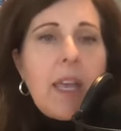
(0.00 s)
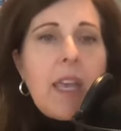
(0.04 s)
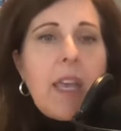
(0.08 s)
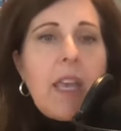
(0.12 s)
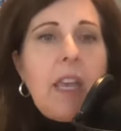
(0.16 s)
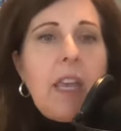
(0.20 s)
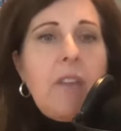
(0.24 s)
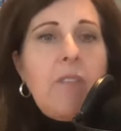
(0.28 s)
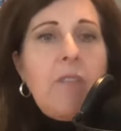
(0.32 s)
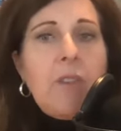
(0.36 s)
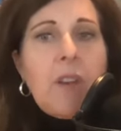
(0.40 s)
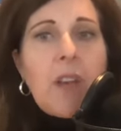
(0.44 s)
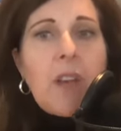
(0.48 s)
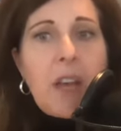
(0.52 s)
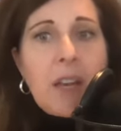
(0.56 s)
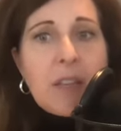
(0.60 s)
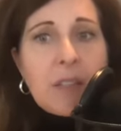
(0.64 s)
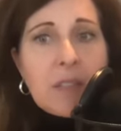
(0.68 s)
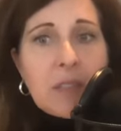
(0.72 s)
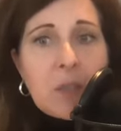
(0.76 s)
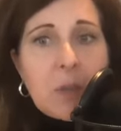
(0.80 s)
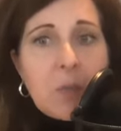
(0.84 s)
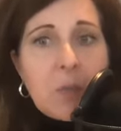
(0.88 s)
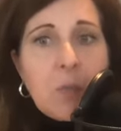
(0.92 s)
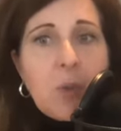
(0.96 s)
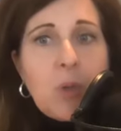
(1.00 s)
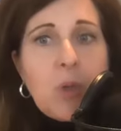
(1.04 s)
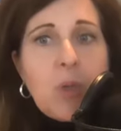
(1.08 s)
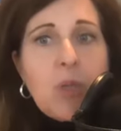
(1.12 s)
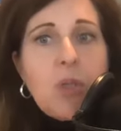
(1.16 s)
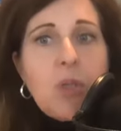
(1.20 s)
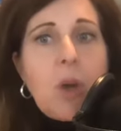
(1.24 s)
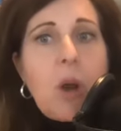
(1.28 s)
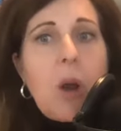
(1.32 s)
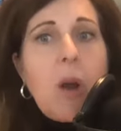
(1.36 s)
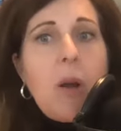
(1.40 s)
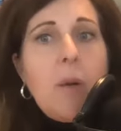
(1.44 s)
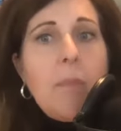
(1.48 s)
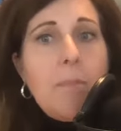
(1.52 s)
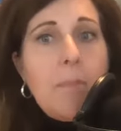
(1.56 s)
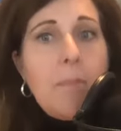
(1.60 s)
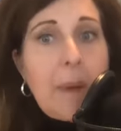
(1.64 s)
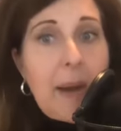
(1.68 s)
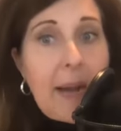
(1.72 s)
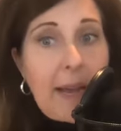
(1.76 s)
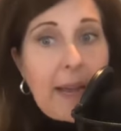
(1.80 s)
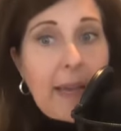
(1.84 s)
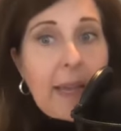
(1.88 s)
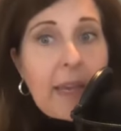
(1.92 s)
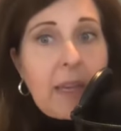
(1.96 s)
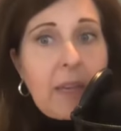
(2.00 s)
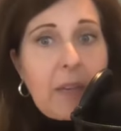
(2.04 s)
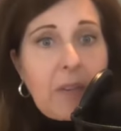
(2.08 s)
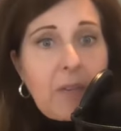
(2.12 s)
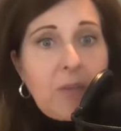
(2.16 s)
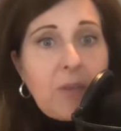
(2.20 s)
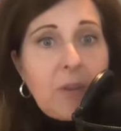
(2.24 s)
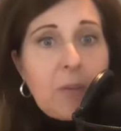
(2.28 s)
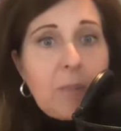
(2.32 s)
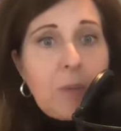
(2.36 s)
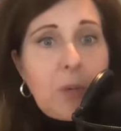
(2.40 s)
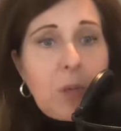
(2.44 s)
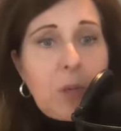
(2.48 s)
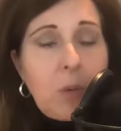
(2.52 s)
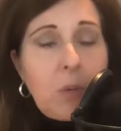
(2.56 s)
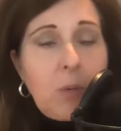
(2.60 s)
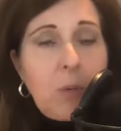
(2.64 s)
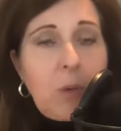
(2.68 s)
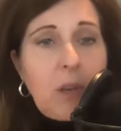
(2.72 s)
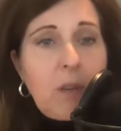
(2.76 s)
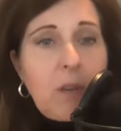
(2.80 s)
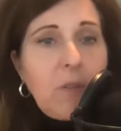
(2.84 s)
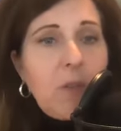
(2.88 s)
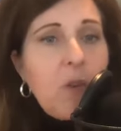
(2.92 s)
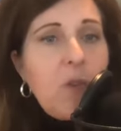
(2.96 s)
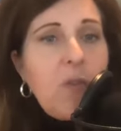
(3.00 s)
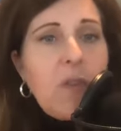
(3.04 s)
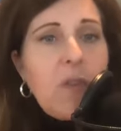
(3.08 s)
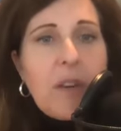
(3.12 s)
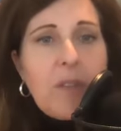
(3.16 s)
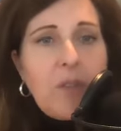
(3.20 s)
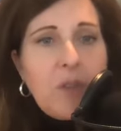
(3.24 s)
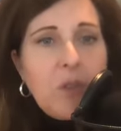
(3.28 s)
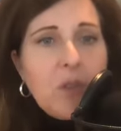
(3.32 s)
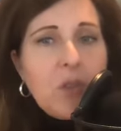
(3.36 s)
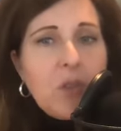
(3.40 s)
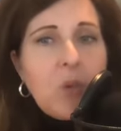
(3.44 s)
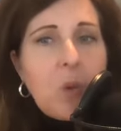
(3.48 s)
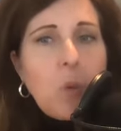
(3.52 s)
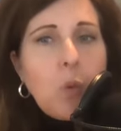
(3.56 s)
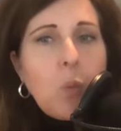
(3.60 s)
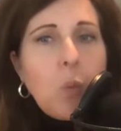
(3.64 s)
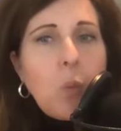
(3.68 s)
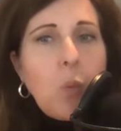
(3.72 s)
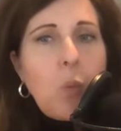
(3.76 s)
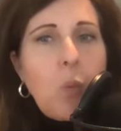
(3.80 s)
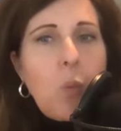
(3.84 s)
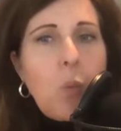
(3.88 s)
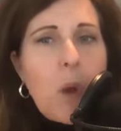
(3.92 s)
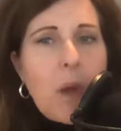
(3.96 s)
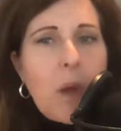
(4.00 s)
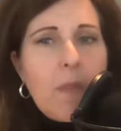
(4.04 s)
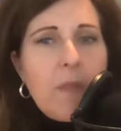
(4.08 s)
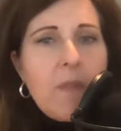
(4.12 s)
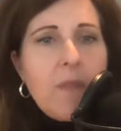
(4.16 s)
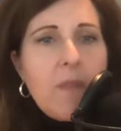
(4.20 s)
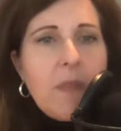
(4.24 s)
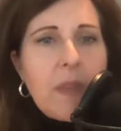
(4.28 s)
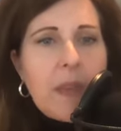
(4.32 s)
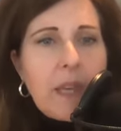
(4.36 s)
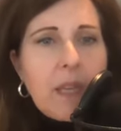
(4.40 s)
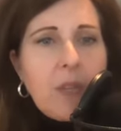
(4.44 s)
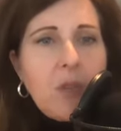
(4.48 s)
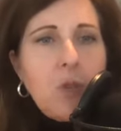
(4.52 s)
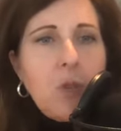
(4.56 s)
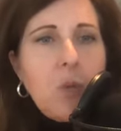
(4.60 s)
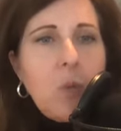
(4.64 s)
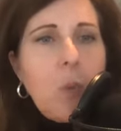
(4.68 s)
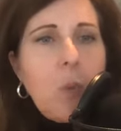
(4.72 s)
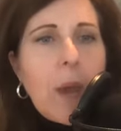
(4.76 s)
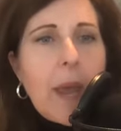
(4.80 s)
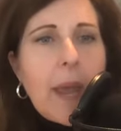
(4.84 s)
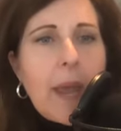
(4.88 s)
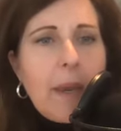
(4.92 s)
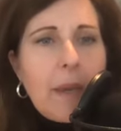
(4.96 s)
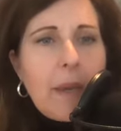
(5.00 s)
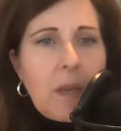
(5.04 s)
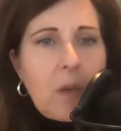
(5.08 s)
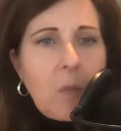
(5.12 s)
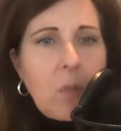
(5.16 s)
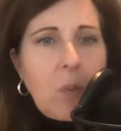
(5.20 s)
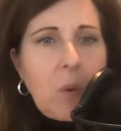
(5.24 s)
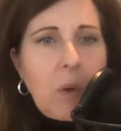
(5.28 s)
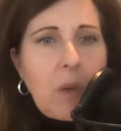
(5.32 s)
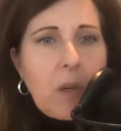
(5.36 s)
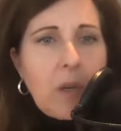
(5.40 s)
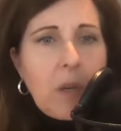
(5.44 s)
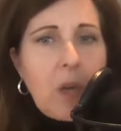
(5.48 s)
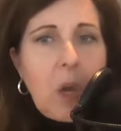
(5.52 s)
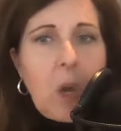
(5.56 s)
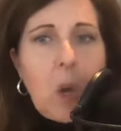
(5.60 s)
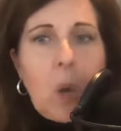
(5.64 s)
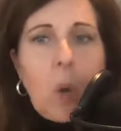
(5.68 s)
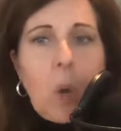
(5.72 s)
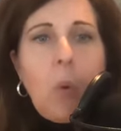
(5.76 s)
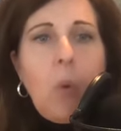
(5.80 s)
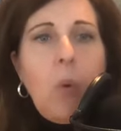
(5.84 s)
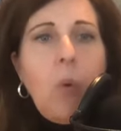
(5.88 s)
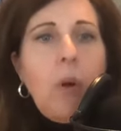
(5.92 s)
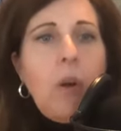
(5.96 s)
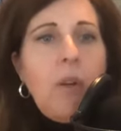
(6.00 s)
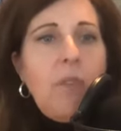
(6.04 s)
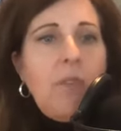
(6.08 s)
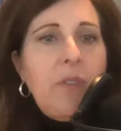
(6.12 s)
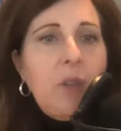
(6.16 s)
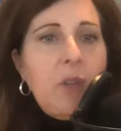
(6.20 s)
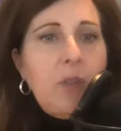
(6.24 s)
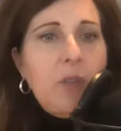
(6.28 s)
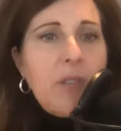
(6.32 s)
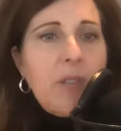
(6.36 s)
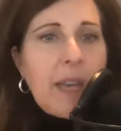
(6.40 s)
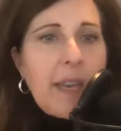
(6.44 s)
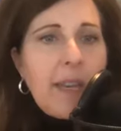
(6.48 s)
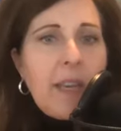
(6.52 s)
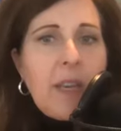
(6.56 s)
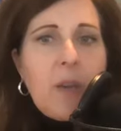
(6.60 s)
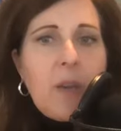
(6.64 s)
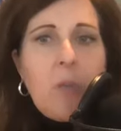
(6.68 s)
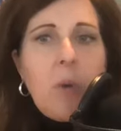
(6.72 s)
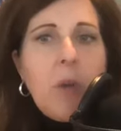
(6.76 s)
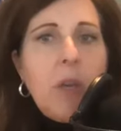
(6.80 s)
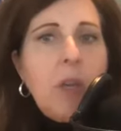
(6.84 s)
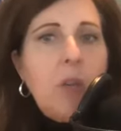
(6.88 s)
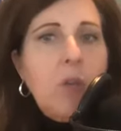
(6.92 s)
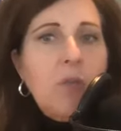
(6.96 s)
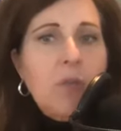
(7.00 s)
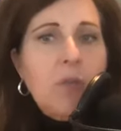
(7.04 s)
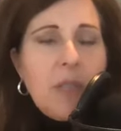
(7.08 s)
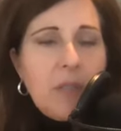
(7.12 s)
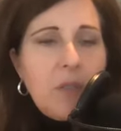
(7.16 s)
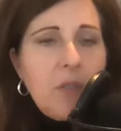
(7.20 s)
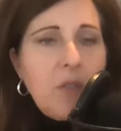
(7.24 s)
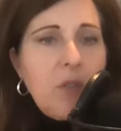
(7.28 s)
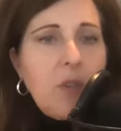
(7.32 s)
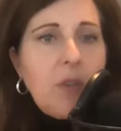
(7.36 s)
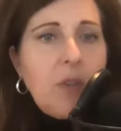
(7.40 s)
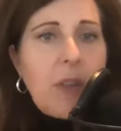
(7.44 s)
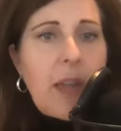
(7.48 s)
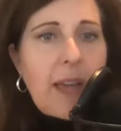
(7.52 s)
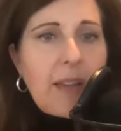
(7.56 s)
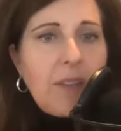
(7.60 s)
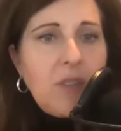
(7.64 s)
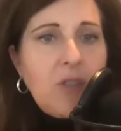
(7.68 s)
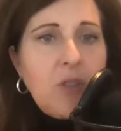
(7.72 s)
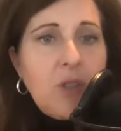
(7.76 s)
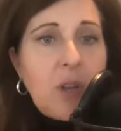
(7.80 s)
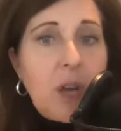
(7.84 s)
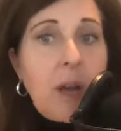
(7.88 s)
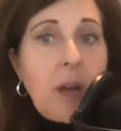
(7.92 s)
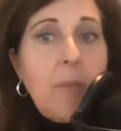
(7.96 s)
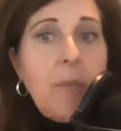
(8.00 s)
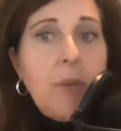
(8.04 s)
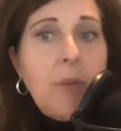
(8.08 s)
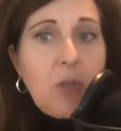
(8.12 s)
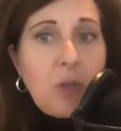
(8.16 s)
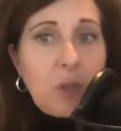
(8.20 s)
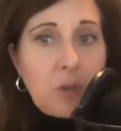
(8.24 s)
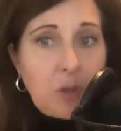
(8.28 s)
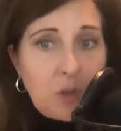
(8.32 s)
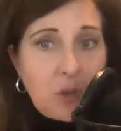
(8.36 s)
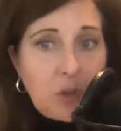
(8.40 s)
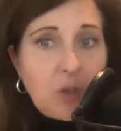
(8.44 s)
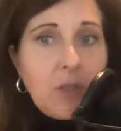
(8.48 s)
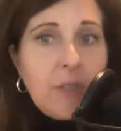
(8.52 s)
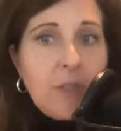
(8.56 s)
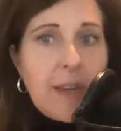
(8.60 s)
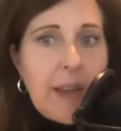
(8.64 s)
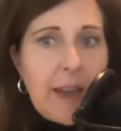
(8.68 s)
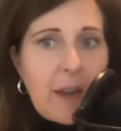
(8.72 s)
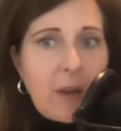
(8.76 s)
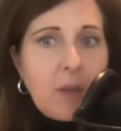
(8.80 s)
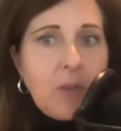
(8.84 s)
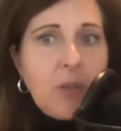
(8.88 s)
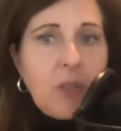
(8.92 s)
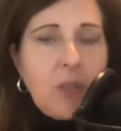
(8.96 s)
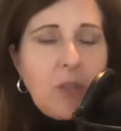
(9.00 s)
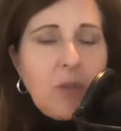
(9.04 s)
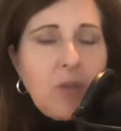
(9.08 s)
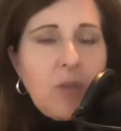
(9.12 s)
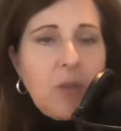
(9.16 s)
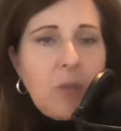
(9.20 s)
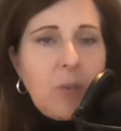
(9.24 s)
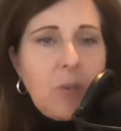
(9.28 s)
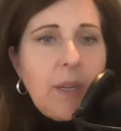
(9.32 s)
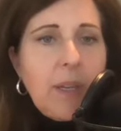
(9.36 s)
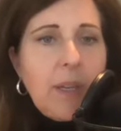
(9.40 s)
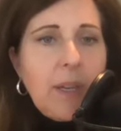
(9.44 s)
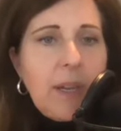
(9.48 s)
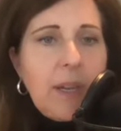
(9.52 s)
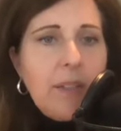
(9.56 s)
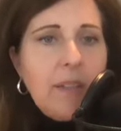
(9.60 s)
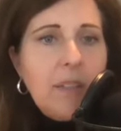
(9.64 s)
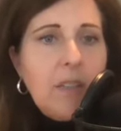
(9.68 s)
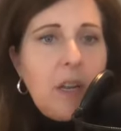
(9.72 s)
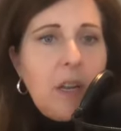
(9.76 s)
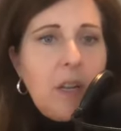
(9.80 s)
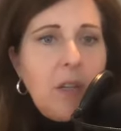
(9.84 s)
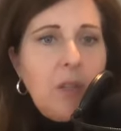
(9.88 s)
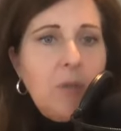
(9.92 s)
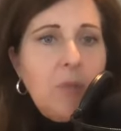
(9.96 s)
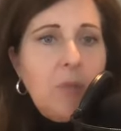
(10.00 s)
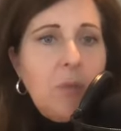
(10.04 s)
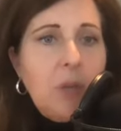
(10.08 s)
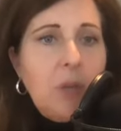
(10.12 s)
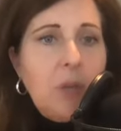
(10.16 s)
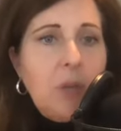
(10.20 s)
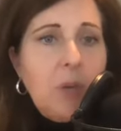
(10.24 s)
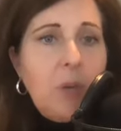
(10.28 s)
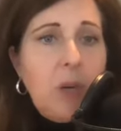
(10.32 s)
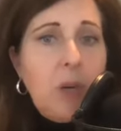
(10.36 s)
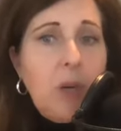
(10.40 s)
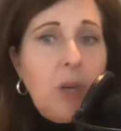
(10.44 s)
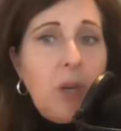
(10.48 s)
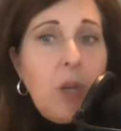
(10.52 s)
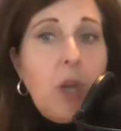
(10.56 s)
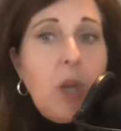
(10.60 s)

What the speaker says: If customers are buying from you, if you've ever sold one thing to anyone, or if you're taking what you did in your last job and you're now doing it as an entrepreneur,